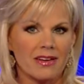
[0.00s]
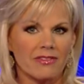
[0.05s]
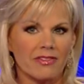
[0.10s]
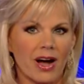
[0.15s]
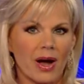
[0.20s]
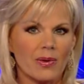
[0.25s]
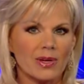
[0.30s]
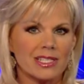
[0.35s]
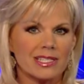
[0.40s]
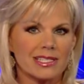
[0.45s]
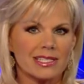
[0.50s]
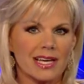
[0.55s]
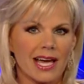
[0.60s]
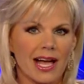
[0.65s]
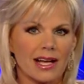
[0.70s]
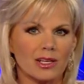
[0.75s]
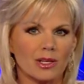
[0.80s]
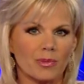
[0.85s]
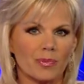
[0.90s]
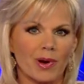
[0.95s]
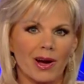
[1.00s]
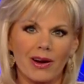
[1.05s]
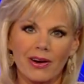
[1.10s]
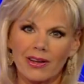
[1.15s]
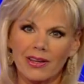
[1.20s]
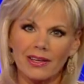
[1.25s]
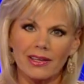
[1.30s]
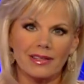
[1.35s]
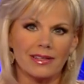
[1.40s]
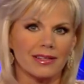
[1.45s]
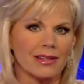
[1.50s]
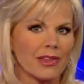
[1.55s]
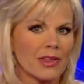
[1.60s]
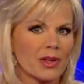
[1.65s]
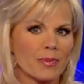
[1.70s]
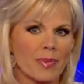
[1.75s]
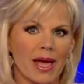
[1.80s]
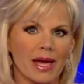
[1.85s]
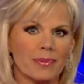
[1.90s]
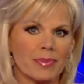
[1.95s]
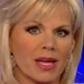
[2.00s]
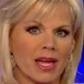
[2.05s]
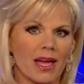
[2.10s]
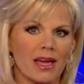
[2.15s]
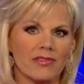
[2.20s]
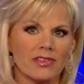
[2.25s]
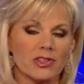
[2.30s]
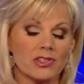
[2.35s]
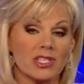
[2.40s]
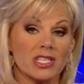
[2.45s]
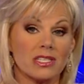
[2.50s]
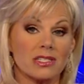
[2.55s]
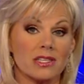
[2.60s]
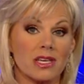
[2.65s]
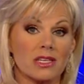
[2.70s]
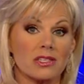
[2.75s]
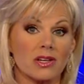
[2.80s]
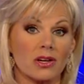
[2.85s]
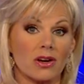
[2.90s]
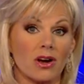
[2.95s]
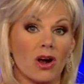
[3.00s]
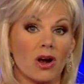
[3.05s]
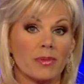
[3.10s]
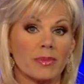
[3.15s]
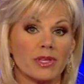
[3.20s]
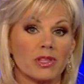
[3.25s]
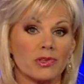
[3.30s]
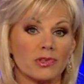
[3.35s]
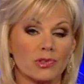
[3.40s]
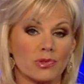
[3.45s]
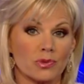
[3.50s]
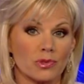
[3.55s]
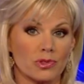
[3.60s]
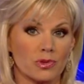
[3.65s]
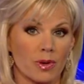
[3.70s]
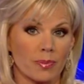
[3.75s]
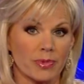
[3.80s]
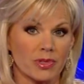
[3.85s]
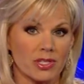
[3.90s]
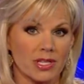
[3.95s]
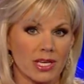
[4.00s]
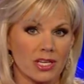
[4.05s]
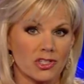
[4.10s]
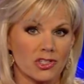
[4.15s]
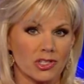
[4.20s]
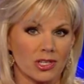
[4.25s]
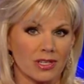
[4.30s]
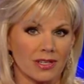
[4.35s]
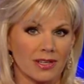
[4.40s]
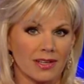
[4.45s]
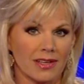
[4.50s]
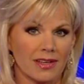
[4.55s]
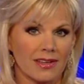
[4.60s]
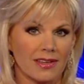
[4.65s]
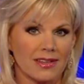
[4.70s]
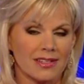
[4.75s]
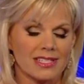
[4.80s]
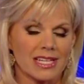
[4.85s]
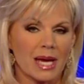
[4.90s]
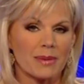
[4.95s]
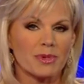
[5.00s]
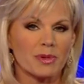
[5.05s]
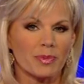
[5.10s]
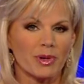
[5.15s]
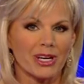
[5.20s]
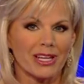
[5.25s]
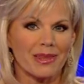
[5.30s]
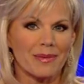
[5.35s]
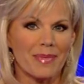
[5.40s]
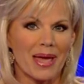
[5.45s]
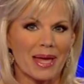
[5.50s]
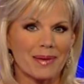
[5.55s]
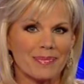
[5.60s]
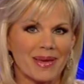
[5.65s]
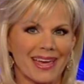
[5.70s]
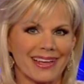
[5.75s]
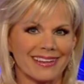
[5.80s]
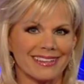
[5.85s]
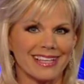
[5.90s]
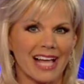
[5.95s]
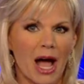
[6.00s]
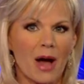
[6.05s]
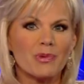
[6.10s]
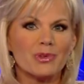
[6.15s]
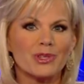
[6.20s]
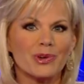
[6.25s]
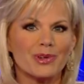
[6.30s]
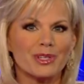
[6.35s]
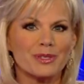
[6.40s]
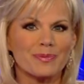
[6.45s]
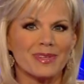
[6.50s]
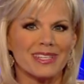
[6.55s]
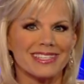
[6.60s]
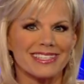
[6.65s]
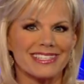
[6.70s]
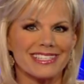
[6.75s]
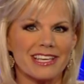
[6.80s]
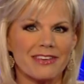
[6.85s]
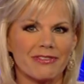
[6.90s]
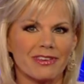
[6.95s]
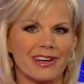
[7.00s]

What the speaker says: vowing to tackle partying and other bad behaviors he says are harming the school's reputation. Time to bring in the man panel. Outdoorsman Steve